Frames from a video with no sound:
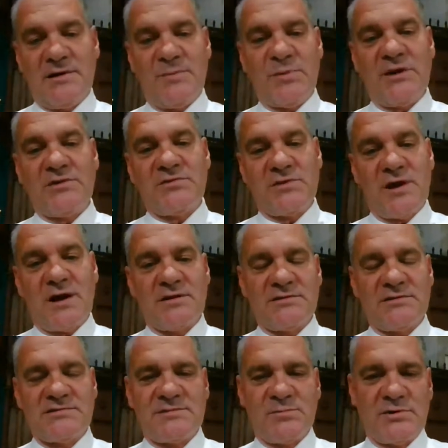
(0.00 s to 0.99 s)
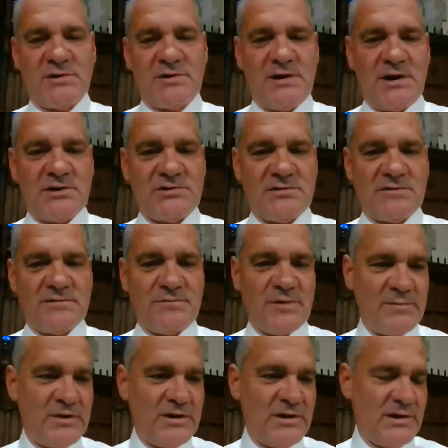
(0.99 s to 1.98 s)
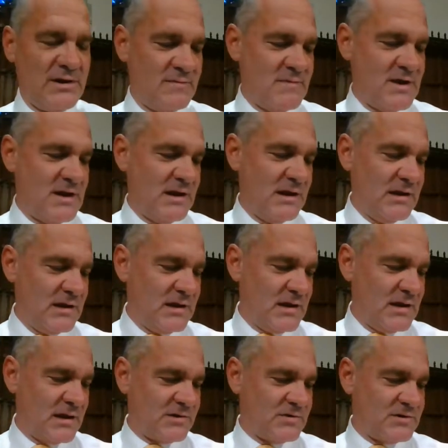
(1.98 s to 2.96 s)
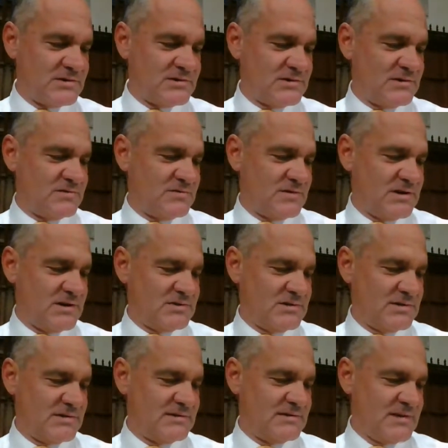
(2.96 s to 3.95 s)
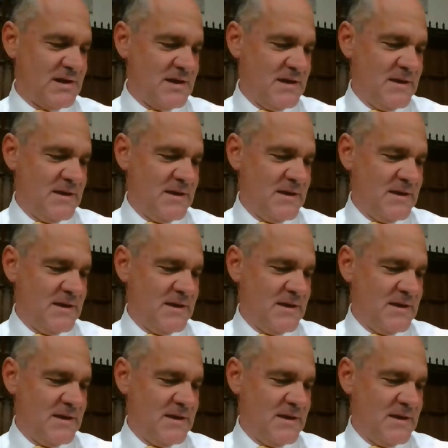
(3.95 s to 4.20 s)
patriarchal subordination of women in many Christian traditions.